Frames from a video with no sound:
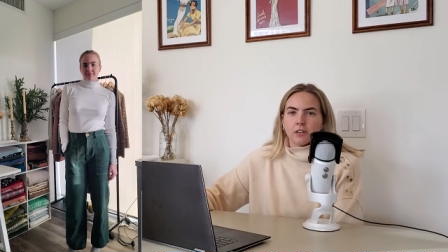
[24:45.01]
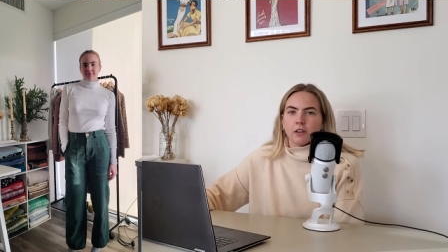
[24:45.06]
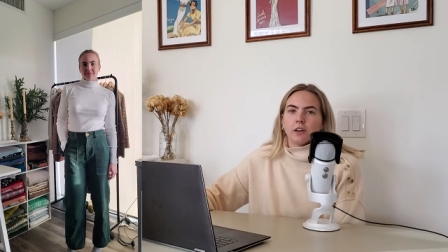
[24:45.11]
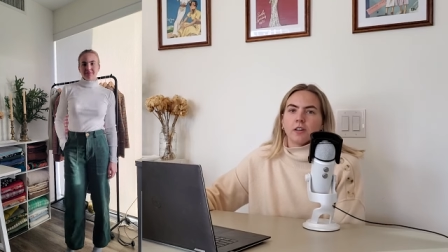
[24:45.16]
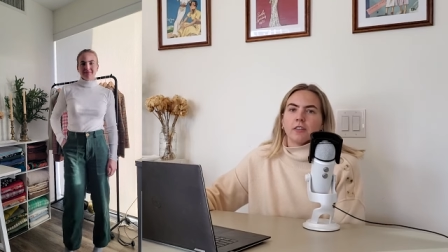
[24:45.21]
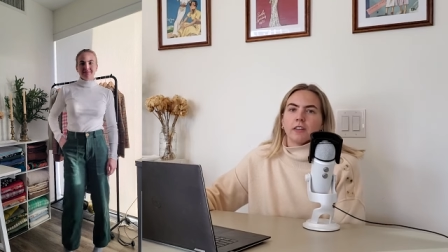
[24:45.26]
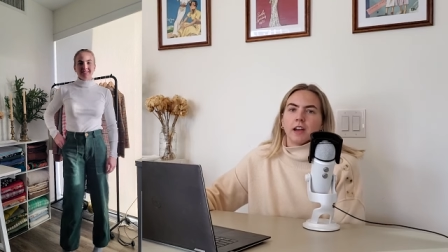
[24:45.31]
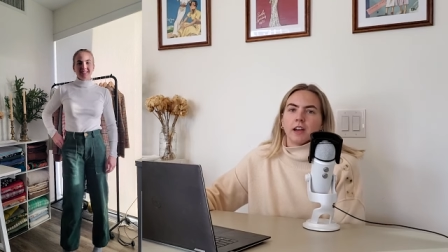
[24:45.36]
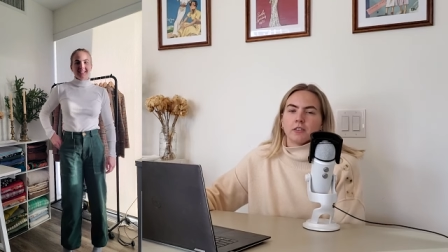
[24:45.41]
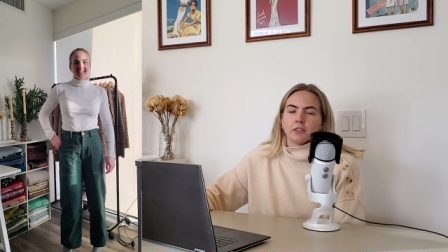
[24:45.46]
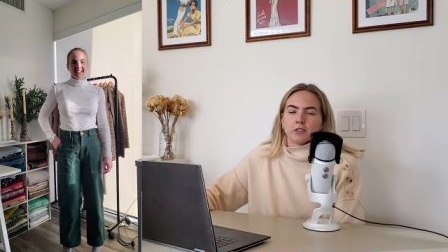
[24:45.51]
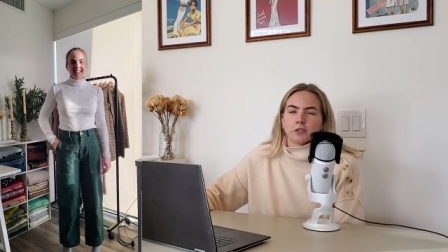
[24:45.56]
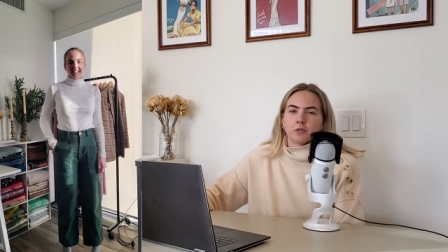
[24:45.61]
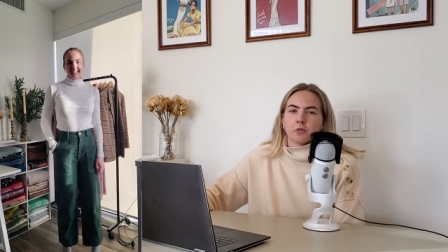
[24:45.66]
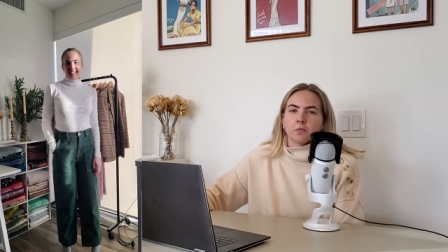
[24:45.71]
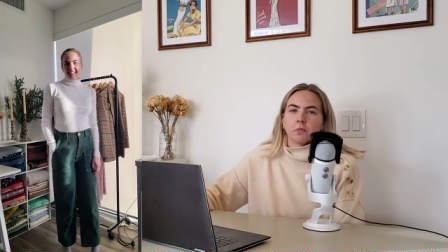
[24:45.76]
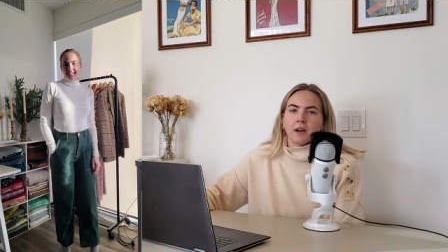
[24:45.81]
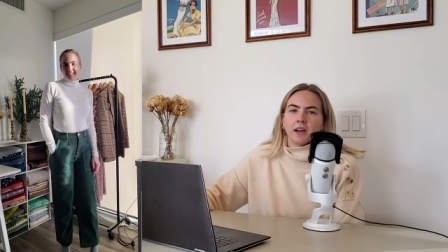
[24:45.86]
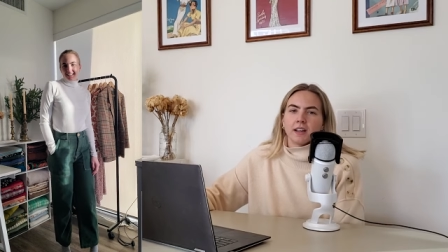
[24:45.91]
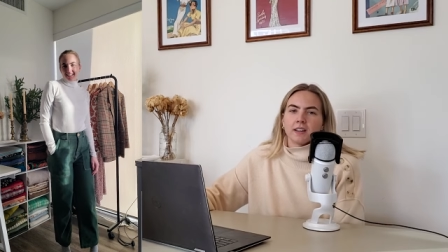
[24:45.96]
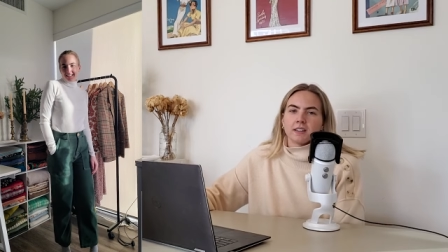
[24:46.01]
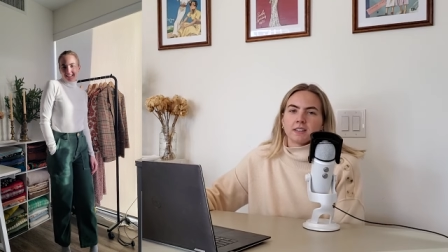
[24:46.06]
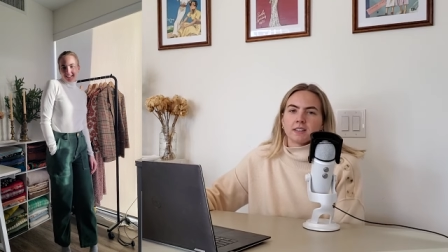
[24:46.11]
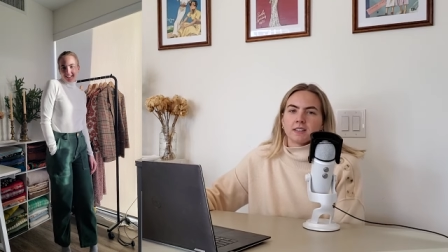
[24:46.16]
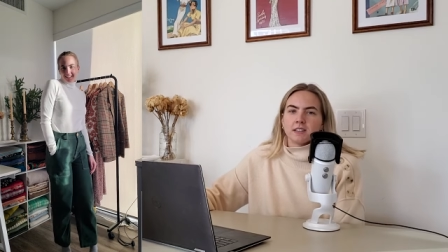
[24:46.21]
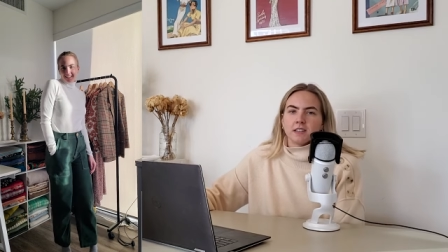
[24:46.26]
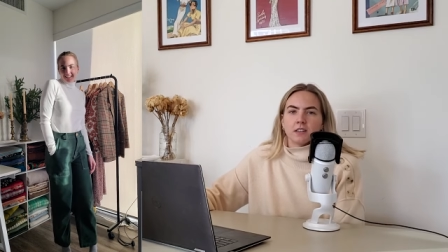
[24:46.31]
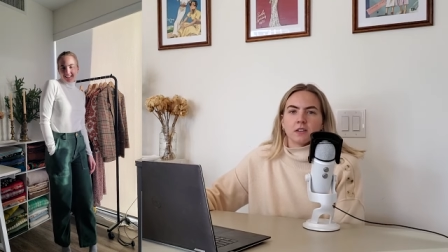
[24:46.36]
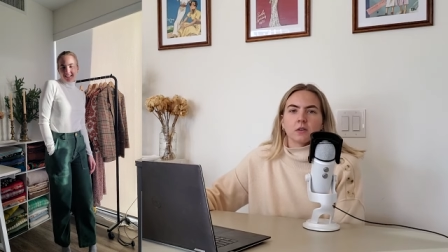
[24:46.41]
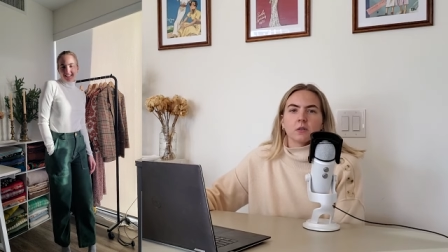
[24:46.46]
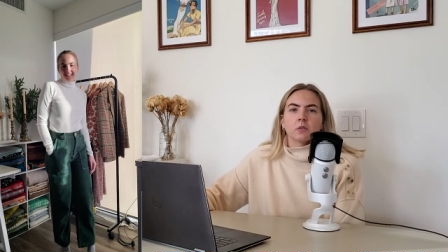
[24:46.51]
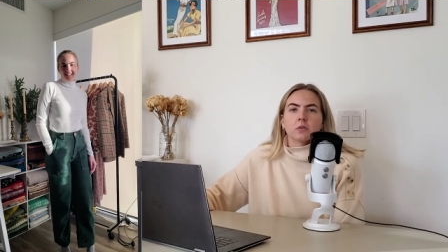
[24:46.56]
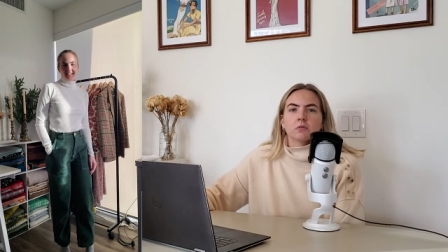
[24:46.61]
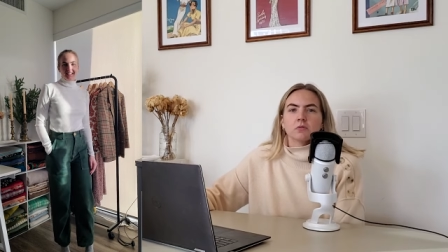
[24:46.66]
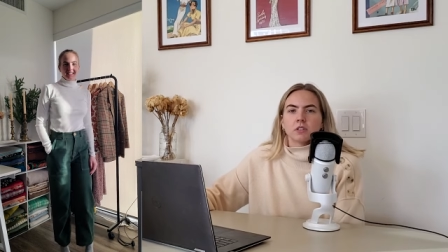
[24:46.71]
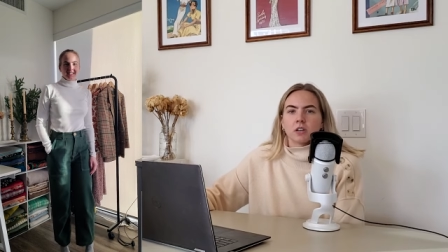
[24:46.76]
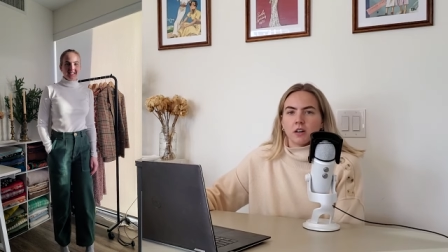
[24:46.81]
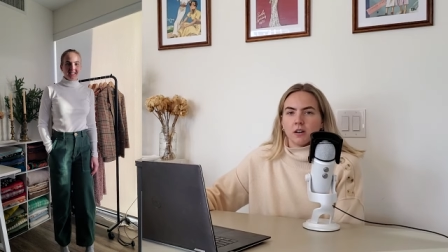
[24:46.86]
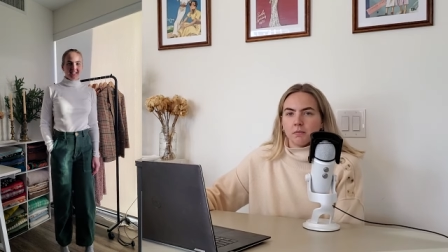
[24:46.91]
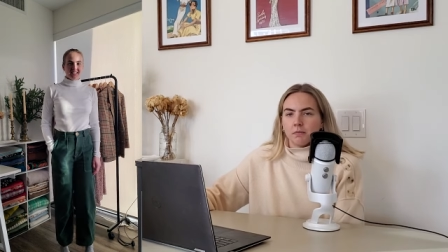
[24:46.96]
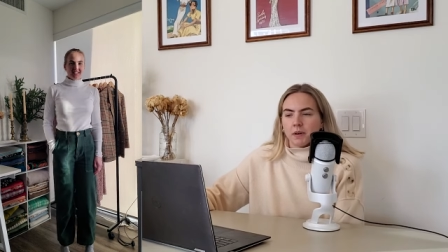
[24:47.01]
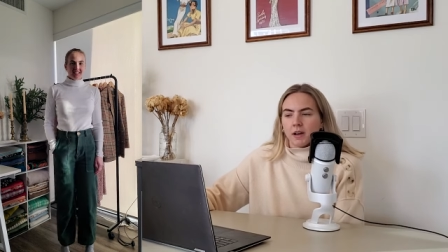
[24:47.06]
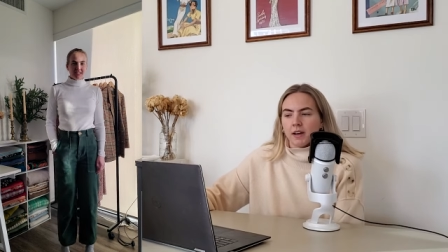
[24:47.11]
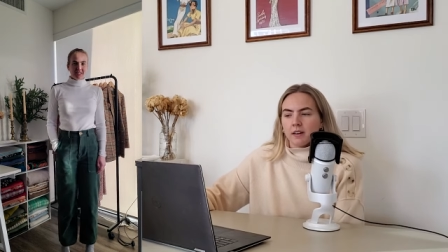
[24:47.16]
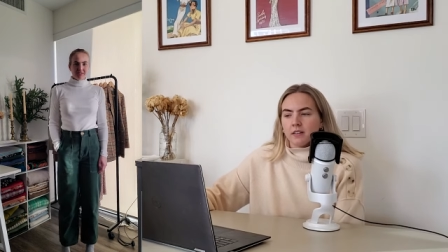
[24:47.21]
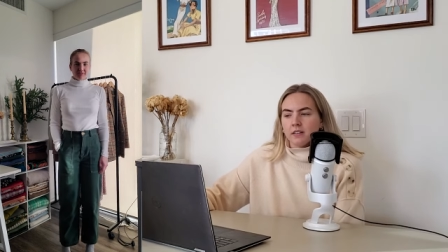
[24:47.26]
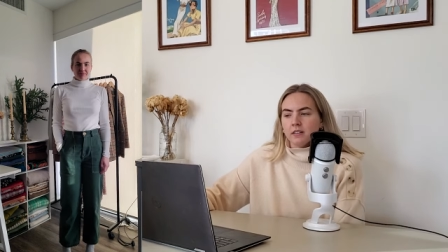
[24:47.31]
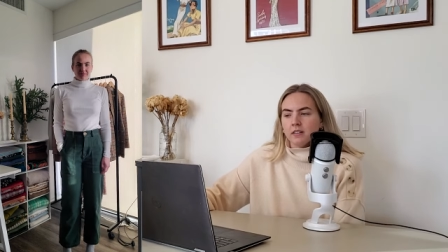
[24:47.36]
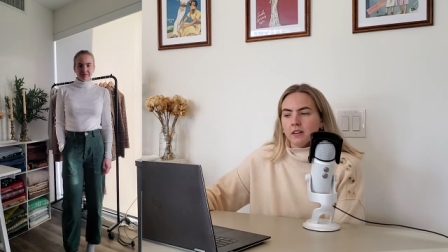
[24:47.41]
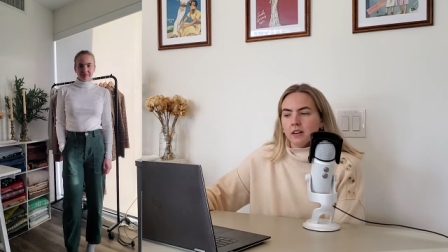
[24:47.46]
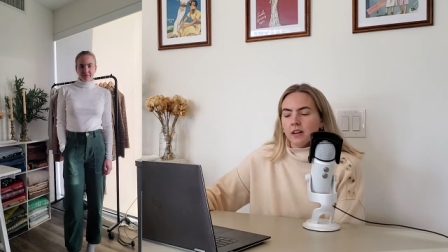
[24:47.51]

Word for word: on that True Bias Nico top pattern.